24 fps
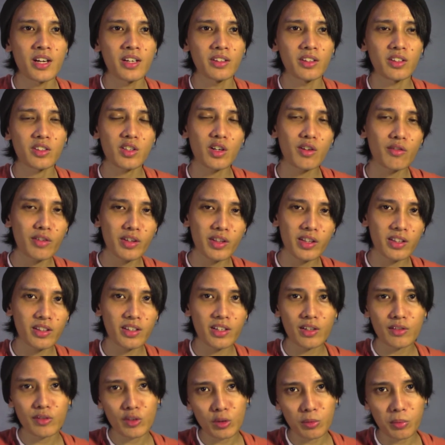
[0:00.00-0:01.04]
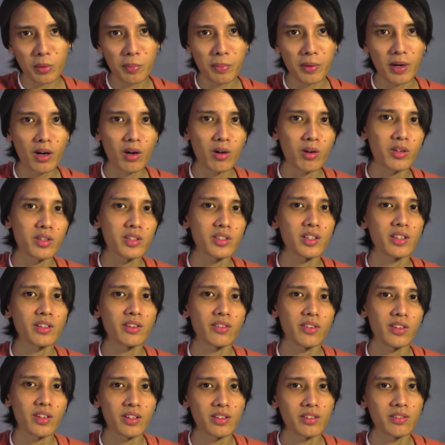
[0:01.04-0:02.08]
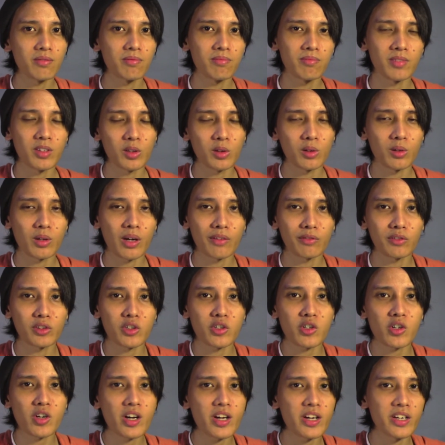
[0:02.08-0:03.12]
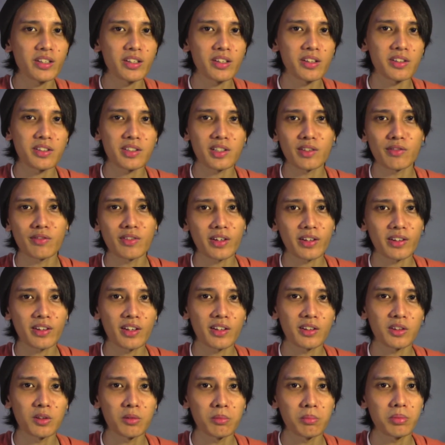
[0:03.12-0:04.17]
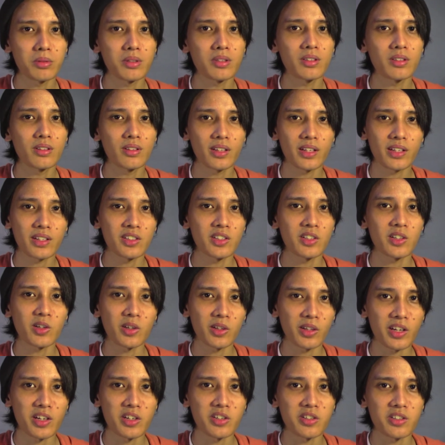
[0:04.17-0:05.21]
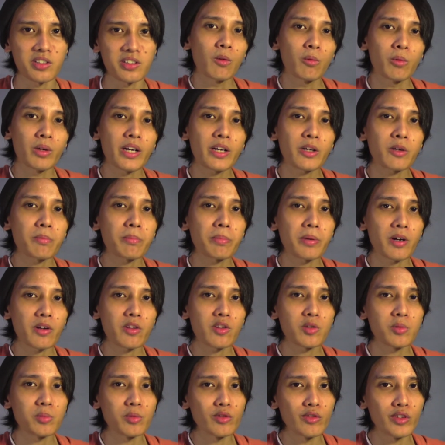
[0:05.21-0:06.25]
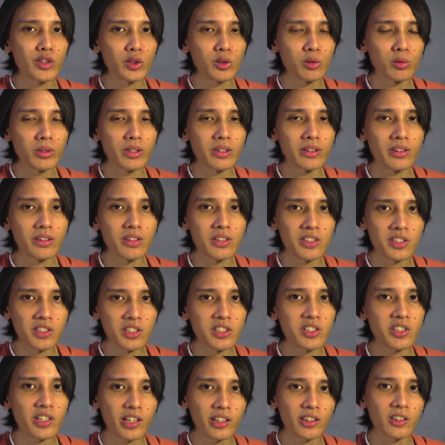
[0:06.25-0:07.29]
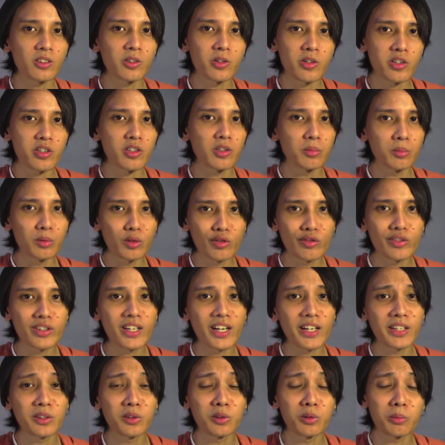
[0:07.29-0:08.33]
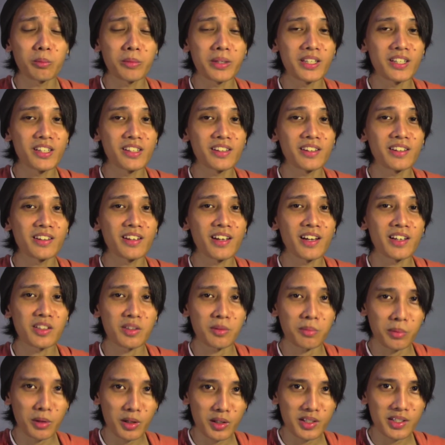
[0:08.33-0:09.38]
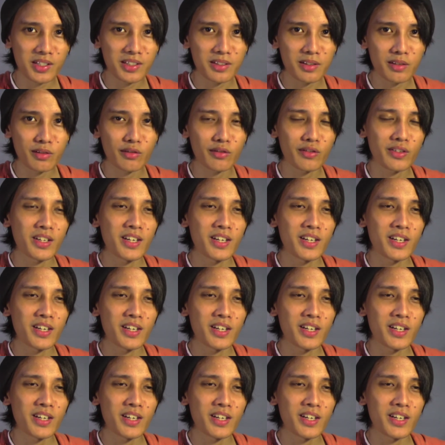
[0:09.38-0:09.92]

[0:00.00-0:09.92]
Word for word: discover that they have superpowers, and they, you know, have to train and stuff like that to be like secret agents. When I compare this movie to a Disney Channel original movie, I don't mean it as a positive.